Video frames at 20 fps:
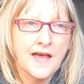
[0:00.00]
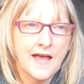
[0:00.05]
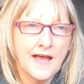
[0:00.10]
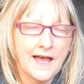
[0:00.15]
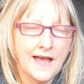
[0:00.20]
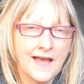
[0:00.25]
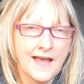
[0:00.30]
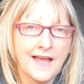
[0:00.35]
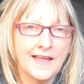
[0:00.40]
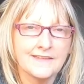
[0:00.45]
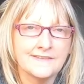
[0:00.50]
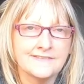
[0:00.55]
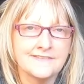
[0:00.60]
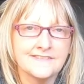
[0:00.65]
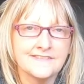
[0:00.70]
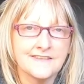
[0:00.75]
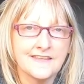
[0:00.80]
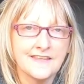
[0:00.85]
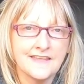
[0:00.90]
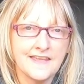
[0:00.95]
And
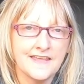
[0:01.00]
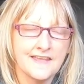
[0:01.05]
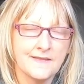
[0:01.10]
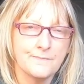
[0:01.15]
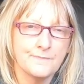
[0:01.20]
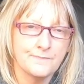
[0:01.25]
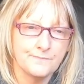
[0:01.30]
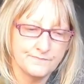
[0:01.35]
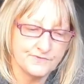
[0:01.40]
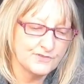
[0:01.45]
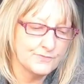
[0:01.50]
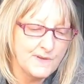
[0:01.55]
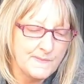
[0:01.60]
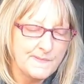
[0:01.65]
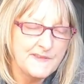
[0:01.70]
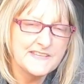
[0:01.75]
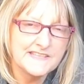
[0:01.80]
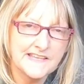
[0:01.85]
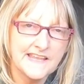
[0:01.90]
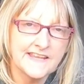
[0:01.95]
sweet
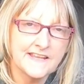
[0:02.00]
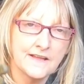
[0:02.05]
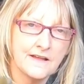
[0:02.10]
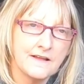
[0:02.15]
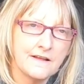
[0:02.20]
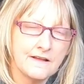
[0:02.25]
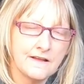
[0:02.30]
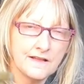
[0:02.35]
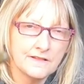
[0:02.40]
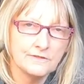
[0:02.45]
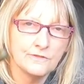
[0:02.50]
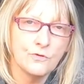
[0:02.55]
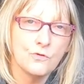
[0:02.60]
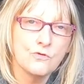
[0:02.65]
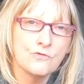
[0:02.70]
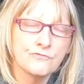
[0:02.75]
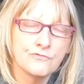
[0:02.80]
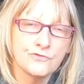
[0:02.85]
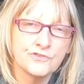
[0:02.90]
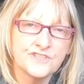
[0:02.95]
peas like a
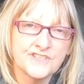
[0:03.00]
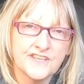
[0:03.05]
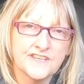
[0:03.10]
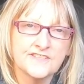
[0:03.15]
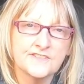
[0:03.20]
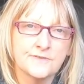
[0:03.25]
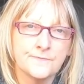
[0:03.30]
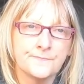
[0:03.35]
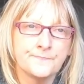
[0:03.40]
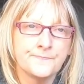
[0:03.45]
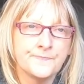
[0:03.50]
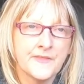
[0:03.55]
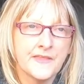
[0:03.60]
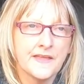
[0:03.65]
long root system,